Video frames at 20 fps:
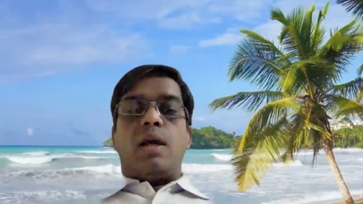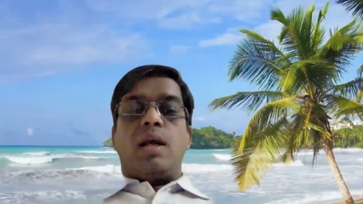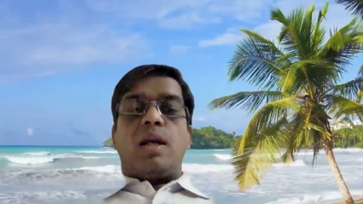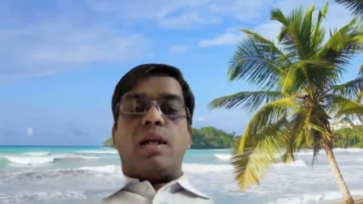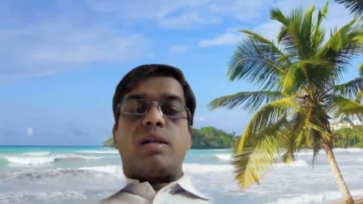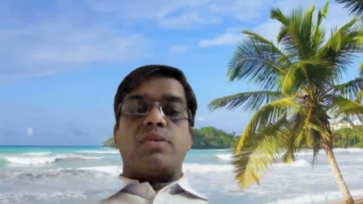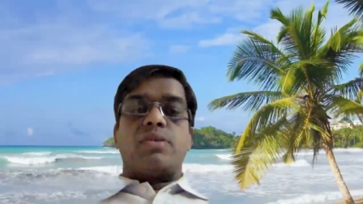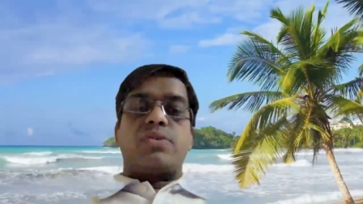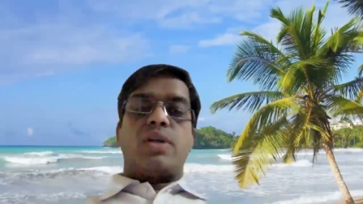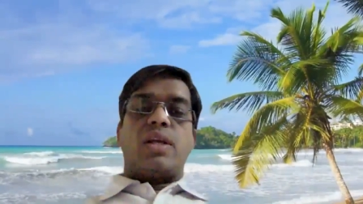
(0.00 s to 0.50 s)

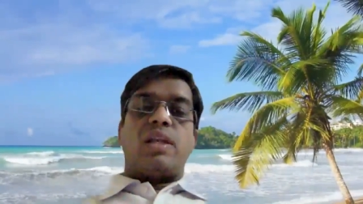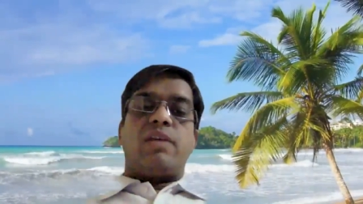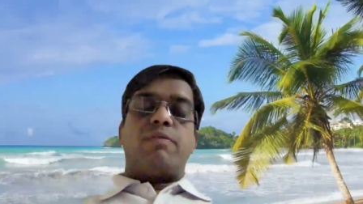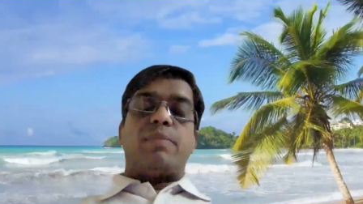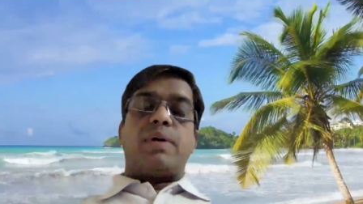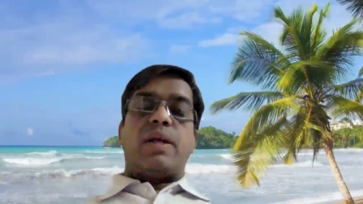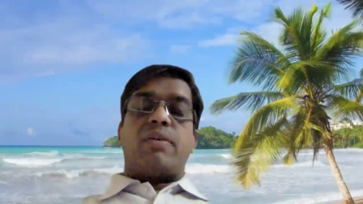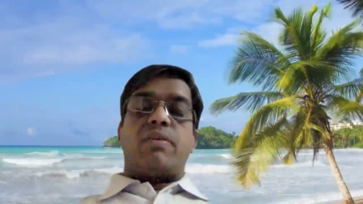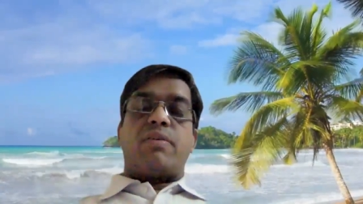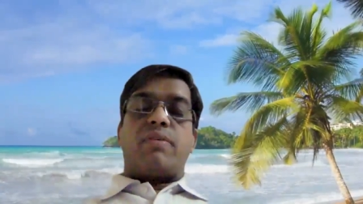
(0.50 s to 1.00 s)
It is relieved
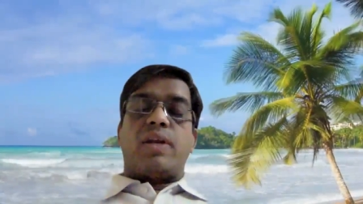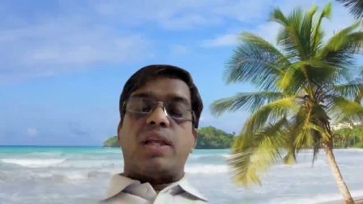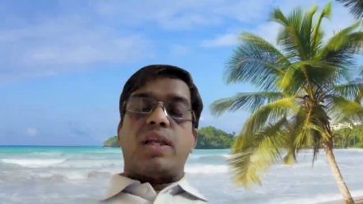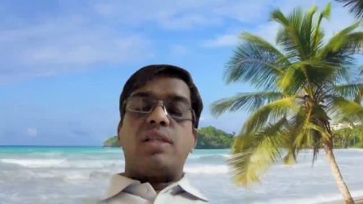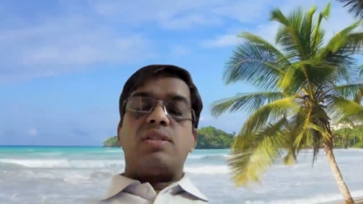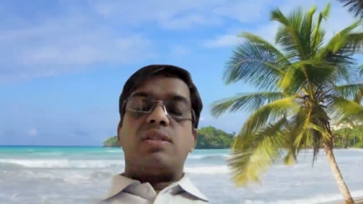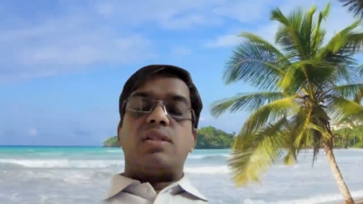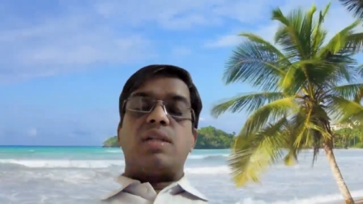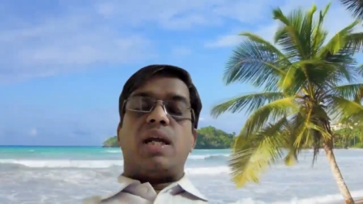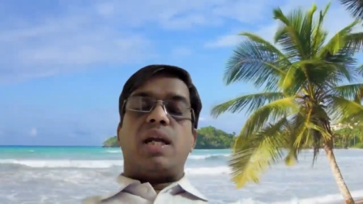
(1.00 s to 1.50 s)
by
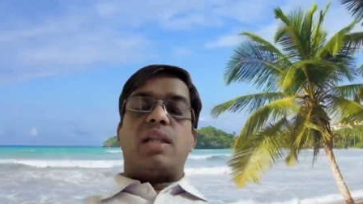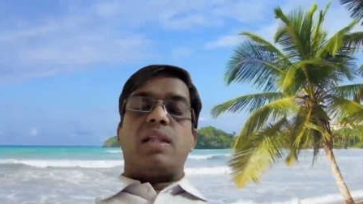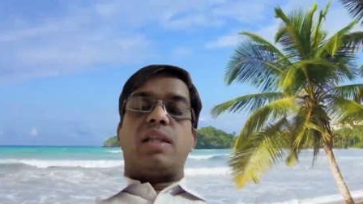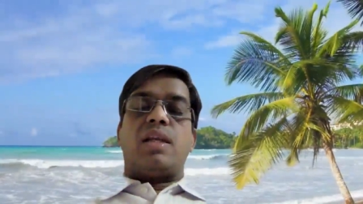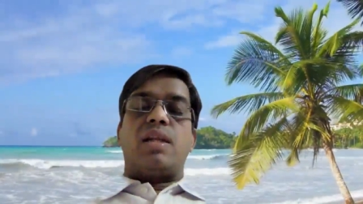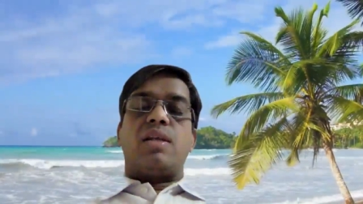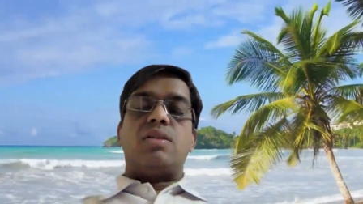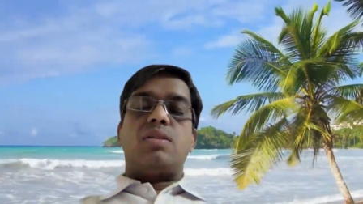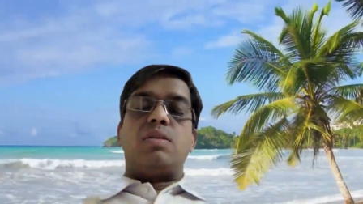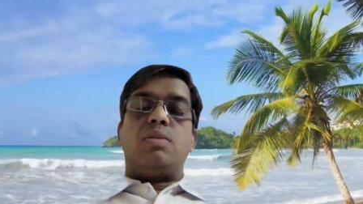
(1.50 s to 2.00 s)
rest, and
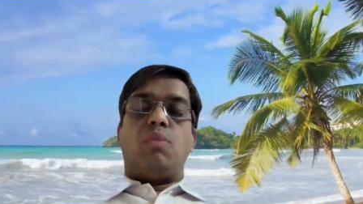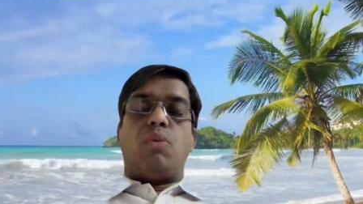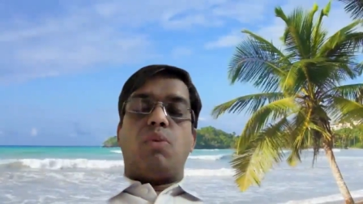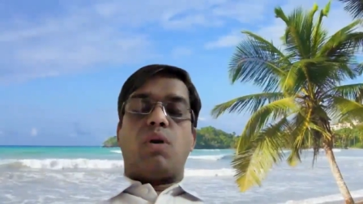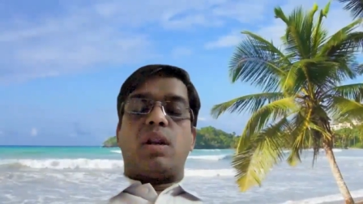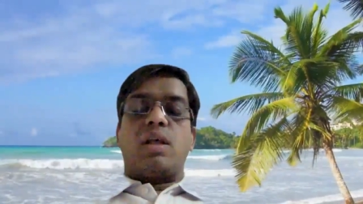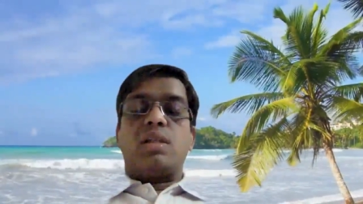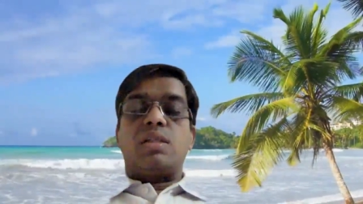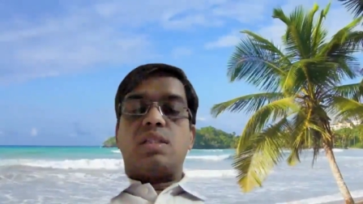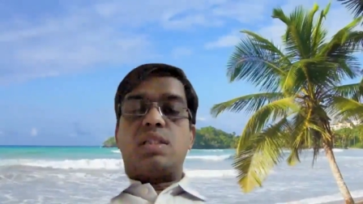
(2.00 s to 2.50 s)
there is
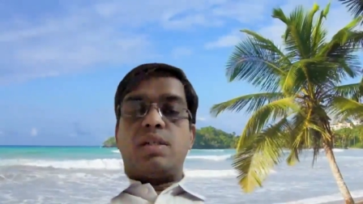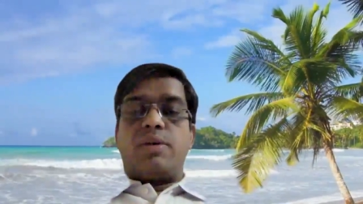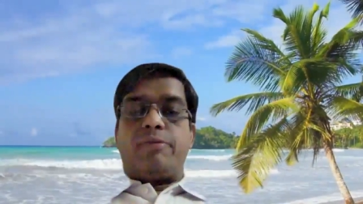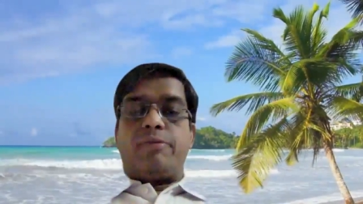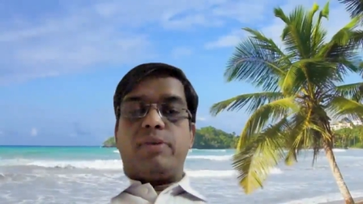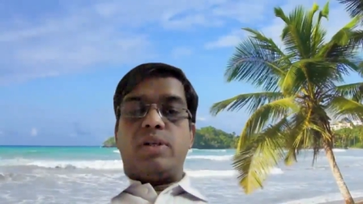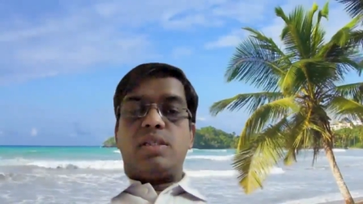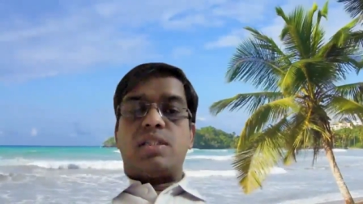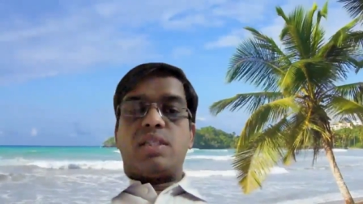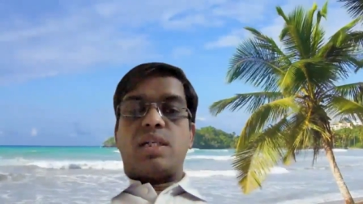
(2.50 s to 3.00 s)
morning
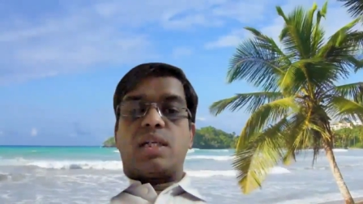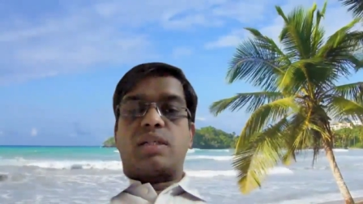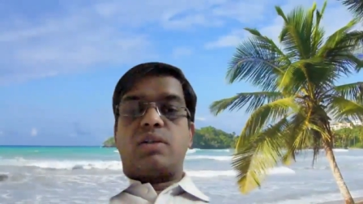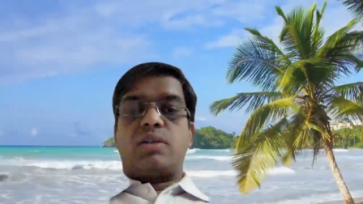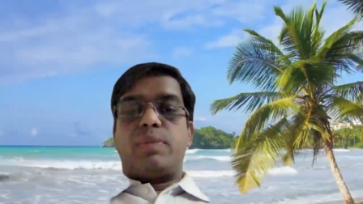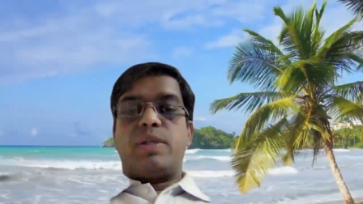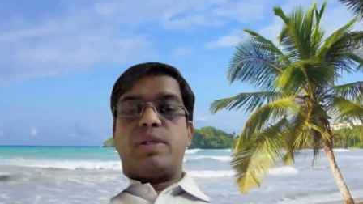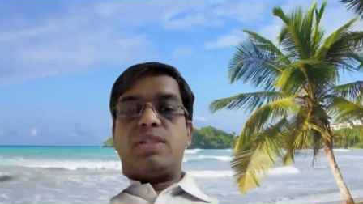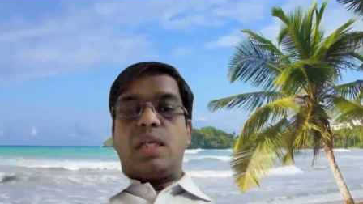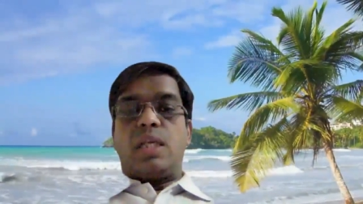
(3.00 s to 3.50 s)
stiffness that
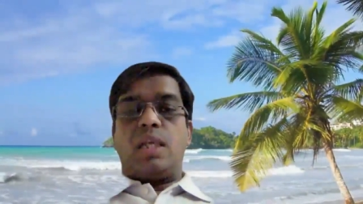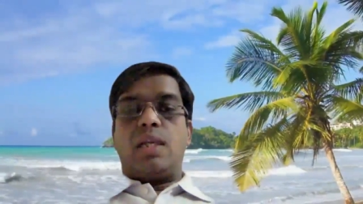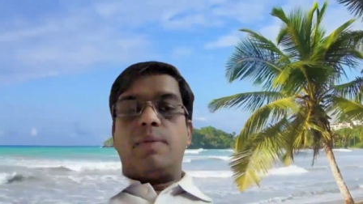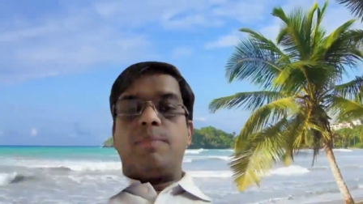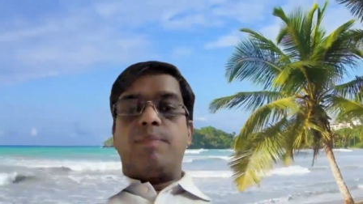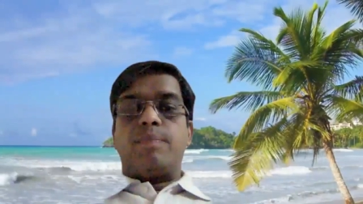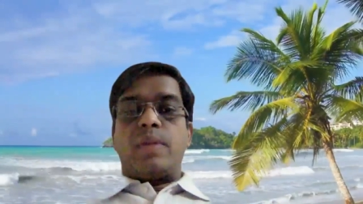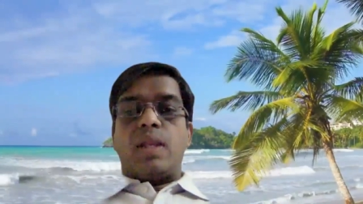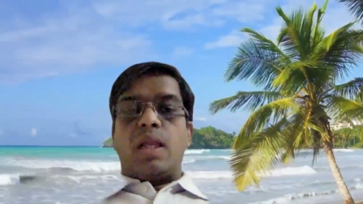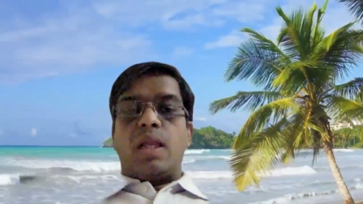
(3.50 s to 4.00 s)
could be seen,
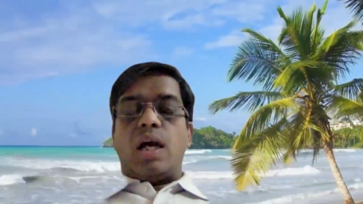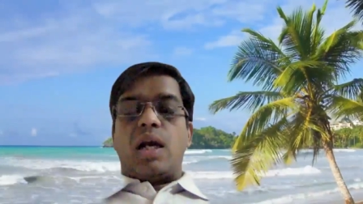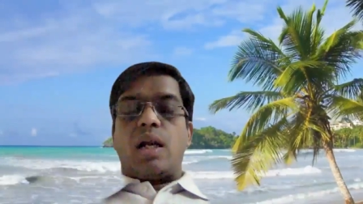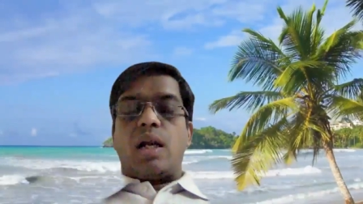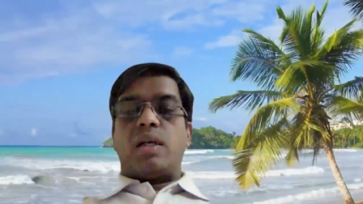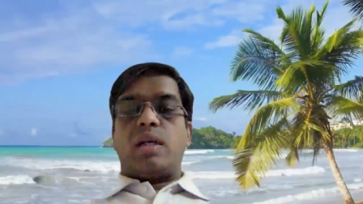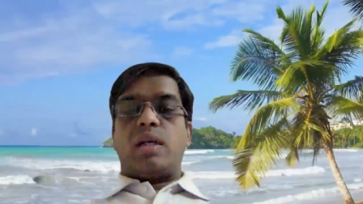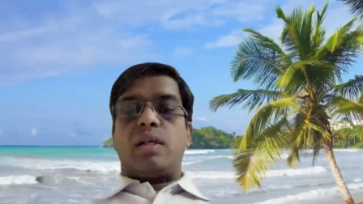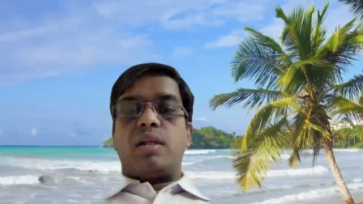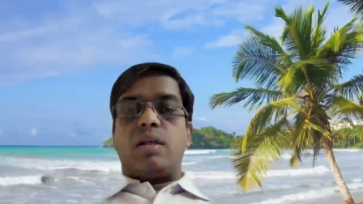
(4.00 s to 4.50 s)

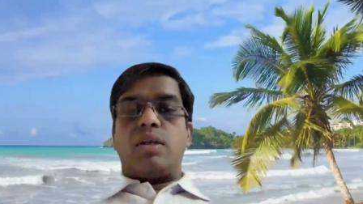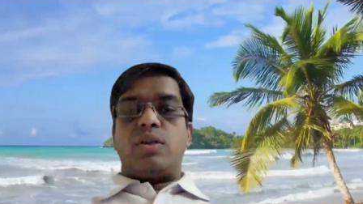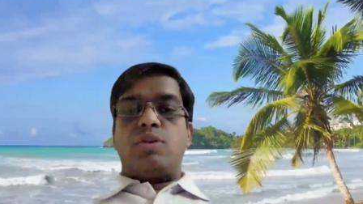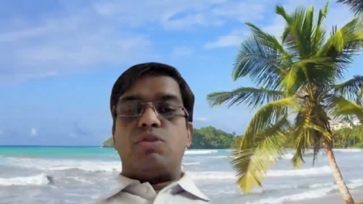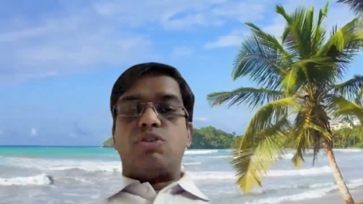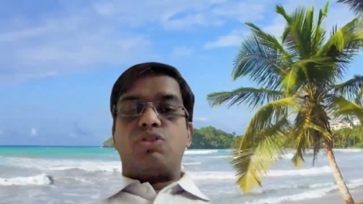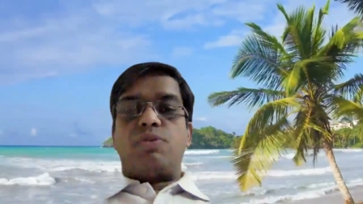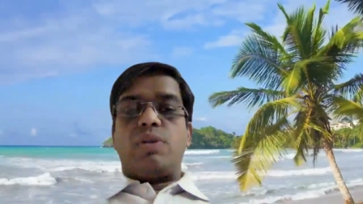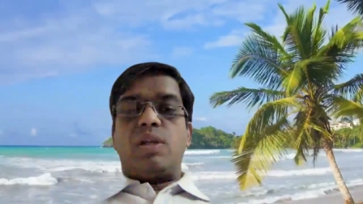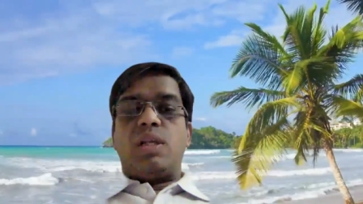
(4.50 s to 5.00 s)
and it
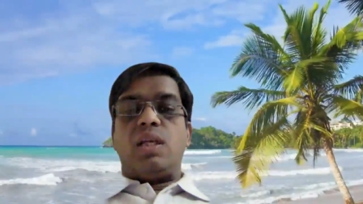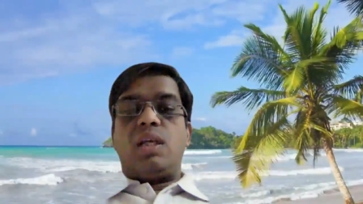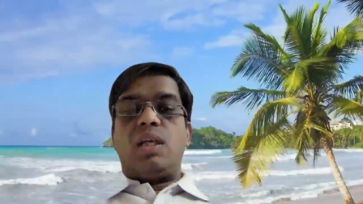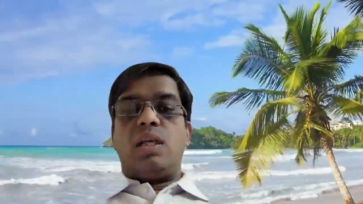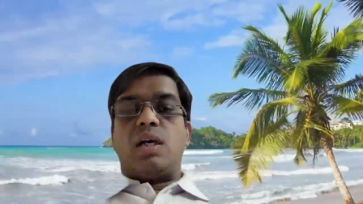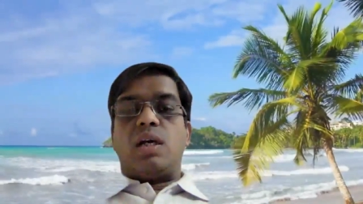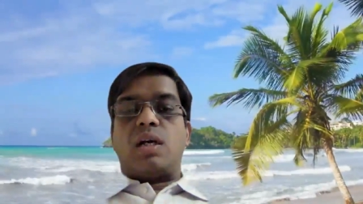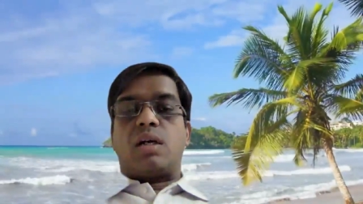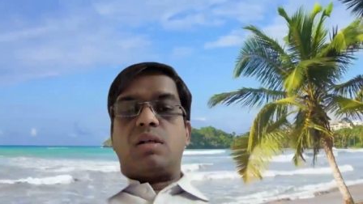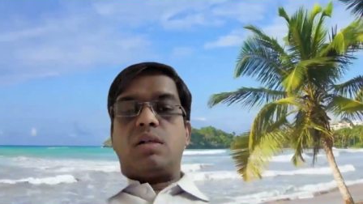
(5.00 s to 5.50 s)

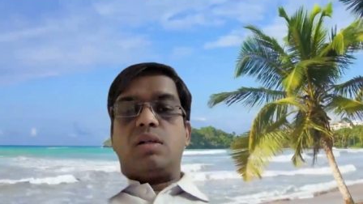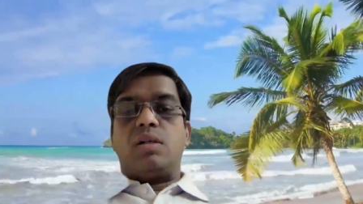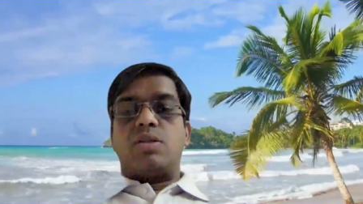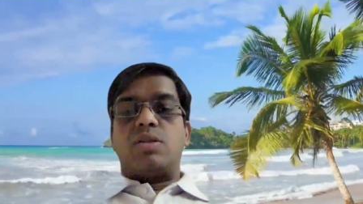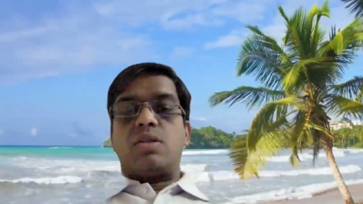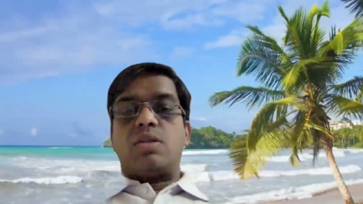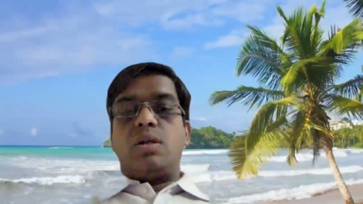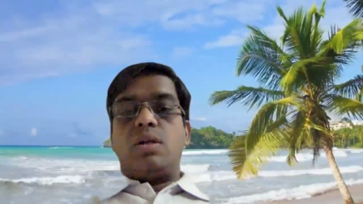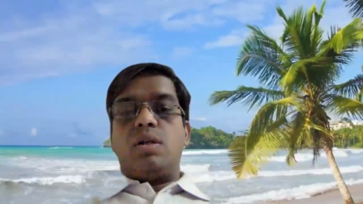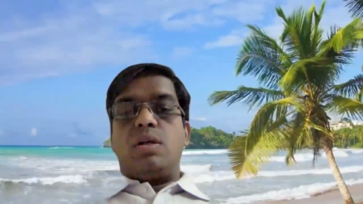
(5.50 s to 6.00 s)
usually
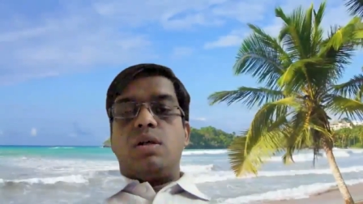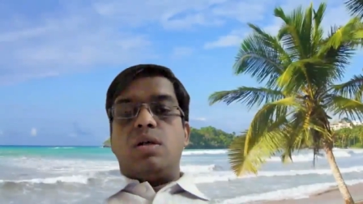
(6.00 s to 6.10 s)
occurs